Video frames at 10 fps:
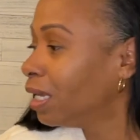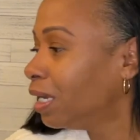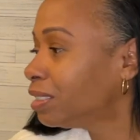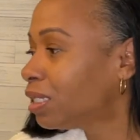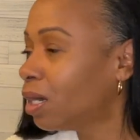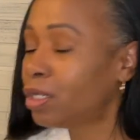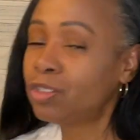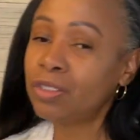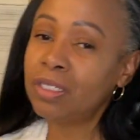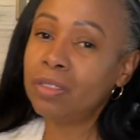It's
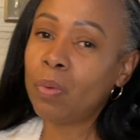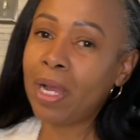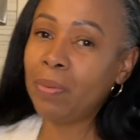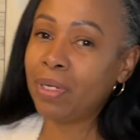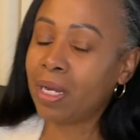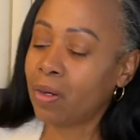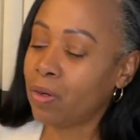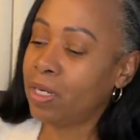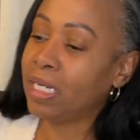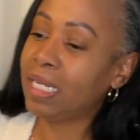larger than the white one I
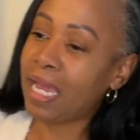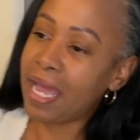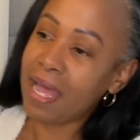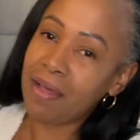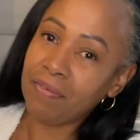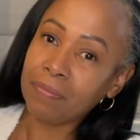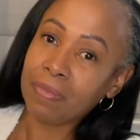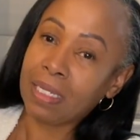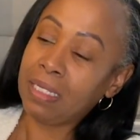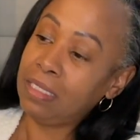currently have
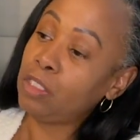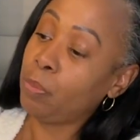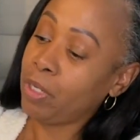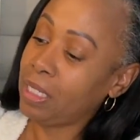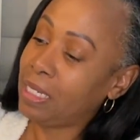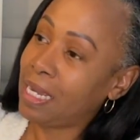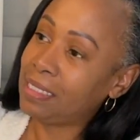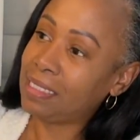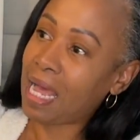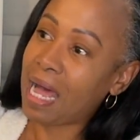it's a pretty
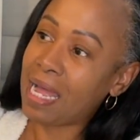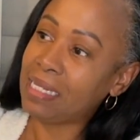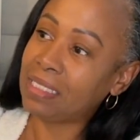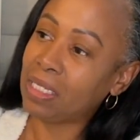nice size.